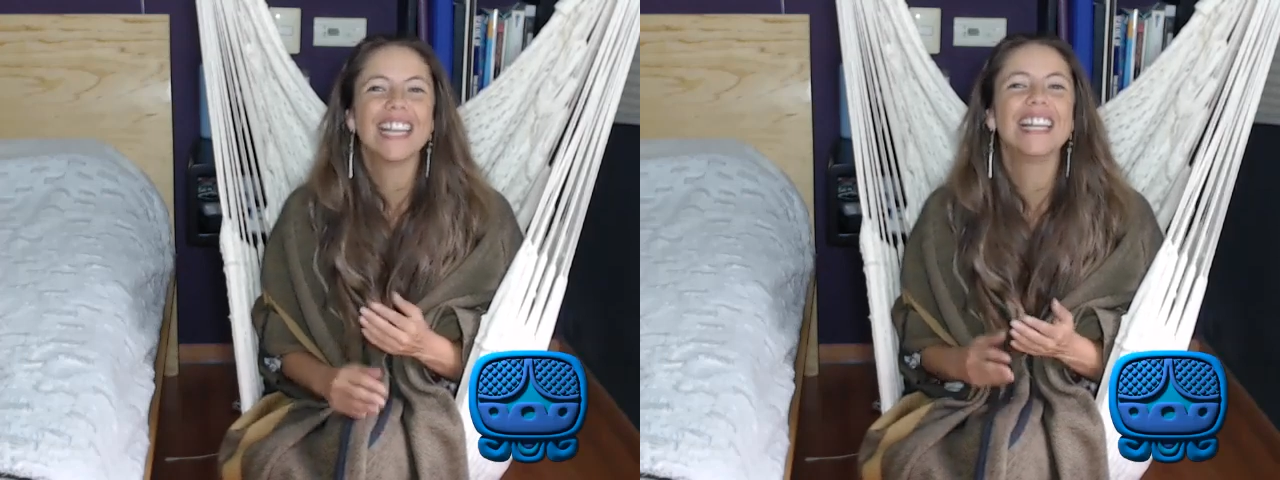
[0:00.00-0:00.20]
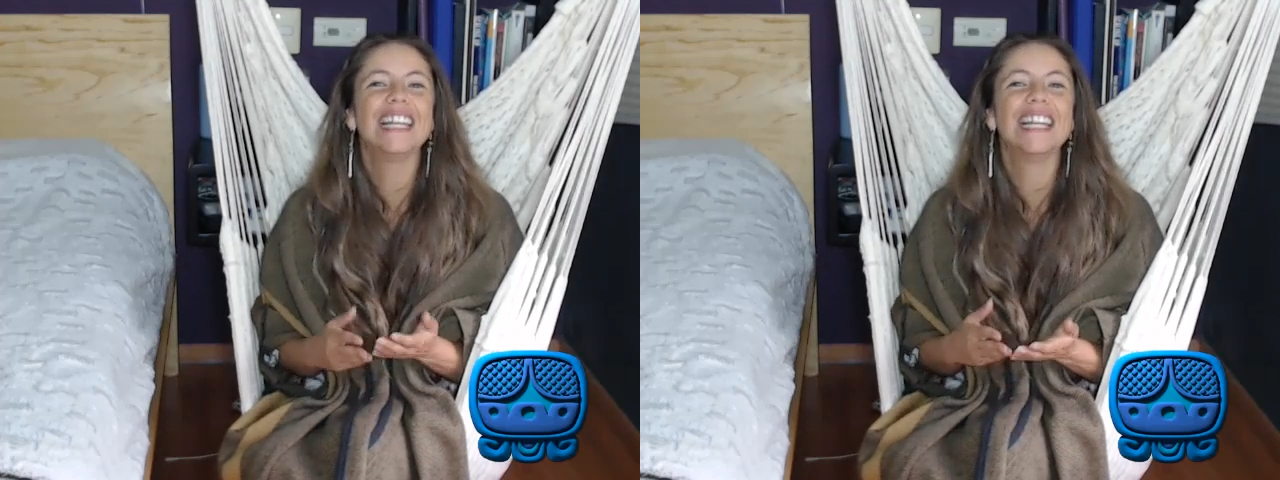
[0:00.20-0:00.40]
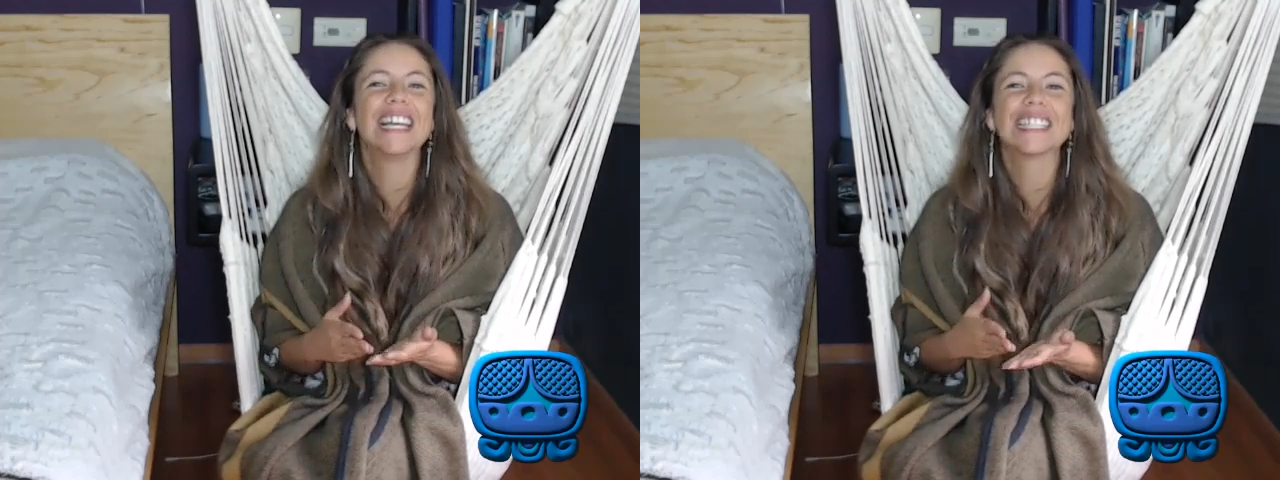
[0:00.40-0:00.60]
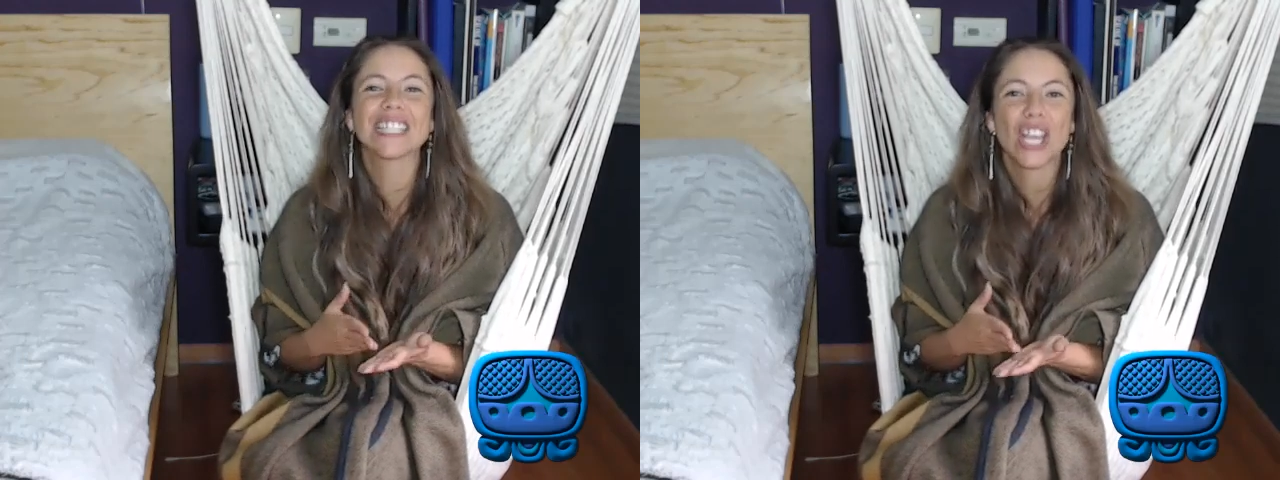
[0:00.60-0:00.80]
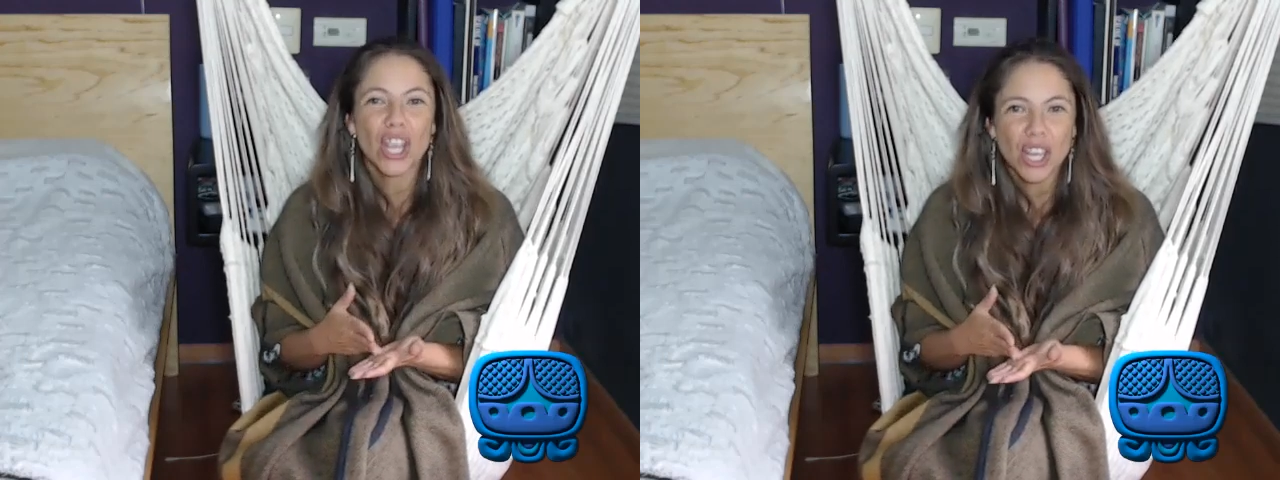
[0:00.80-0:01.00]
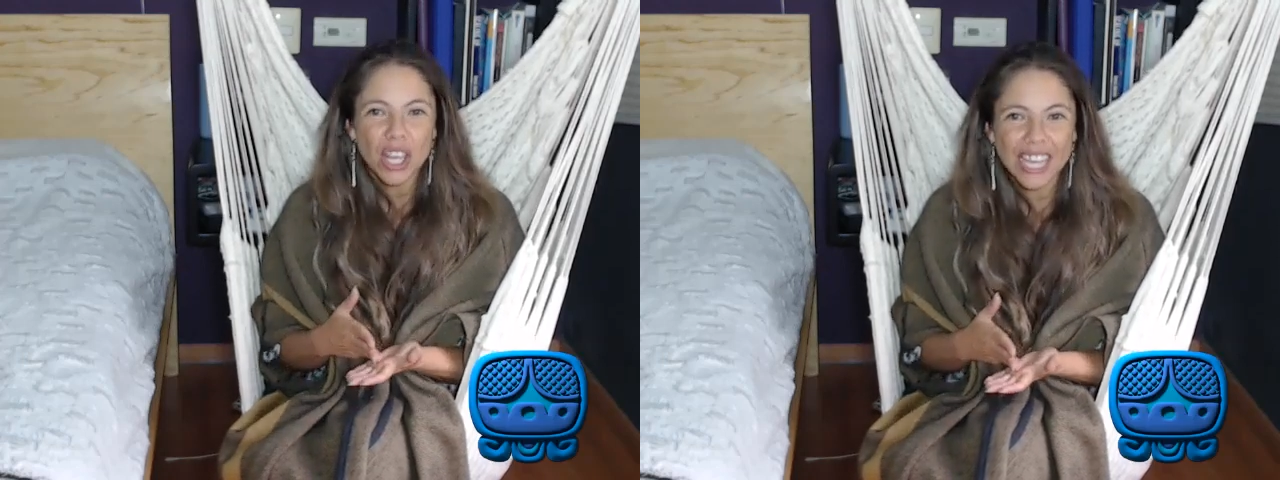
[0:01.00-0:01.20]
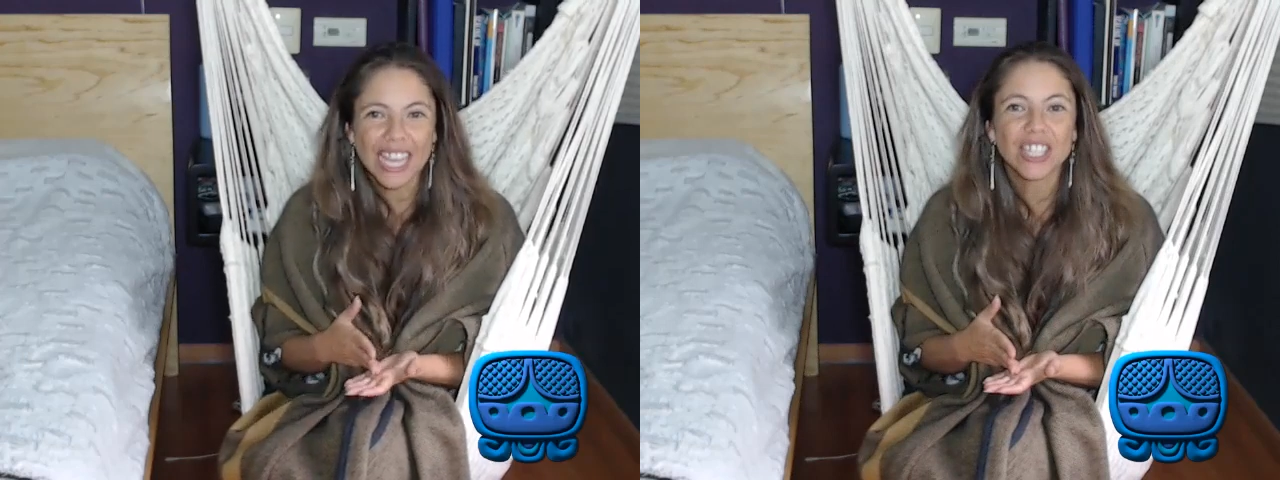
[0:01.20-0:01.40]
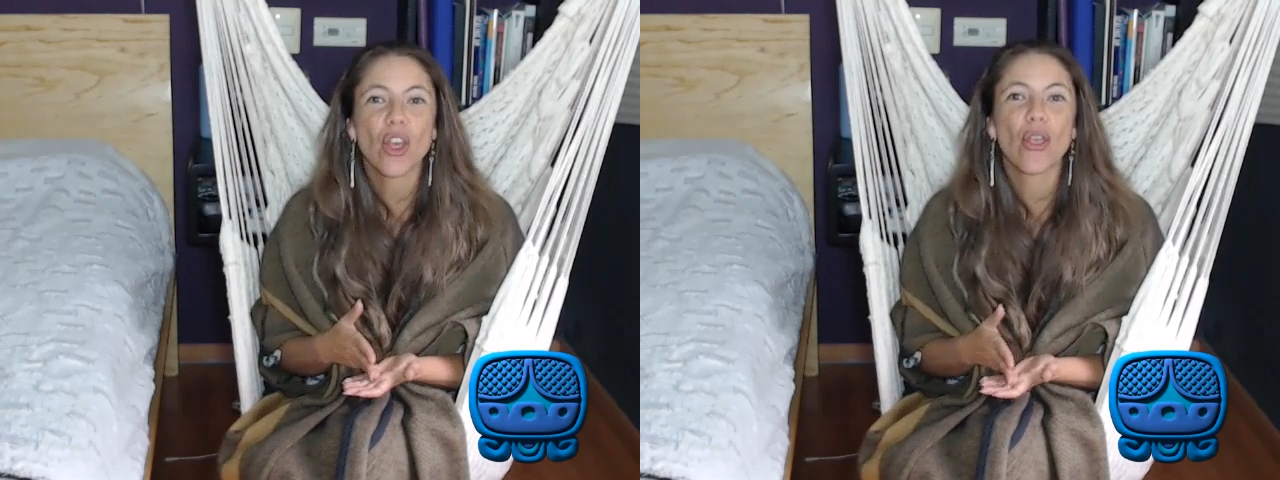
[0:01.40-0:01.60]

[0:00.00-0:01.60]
let's get